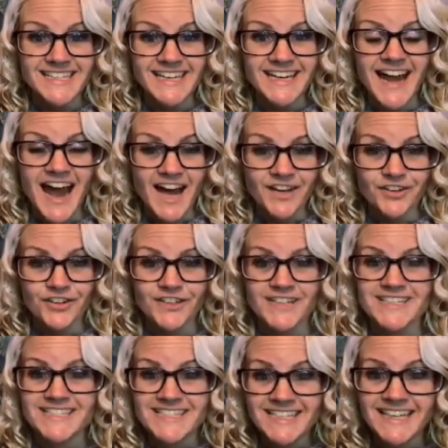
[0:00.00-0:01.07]
and honoring
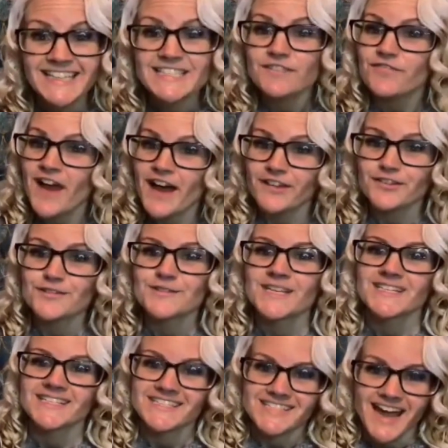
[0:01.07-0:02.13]
its needs, values, and
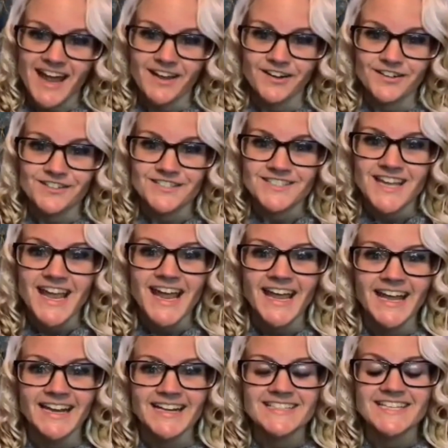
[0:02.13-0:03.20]
desires.
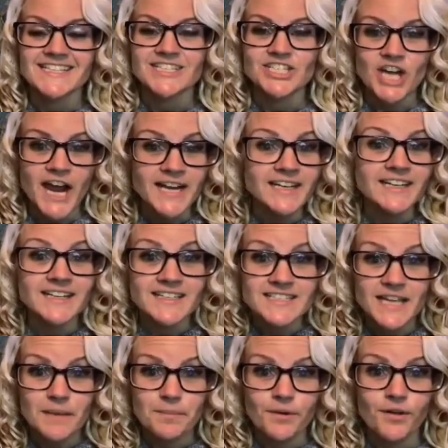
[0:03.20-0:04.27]
And it's a shining
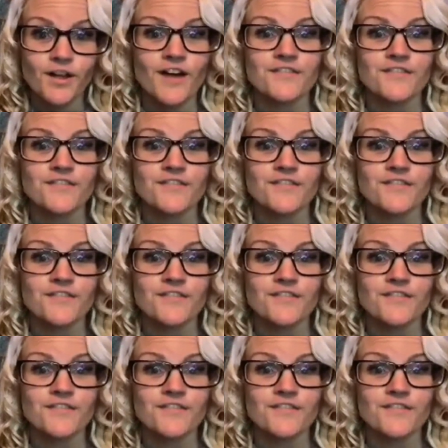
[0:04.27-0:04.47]
example of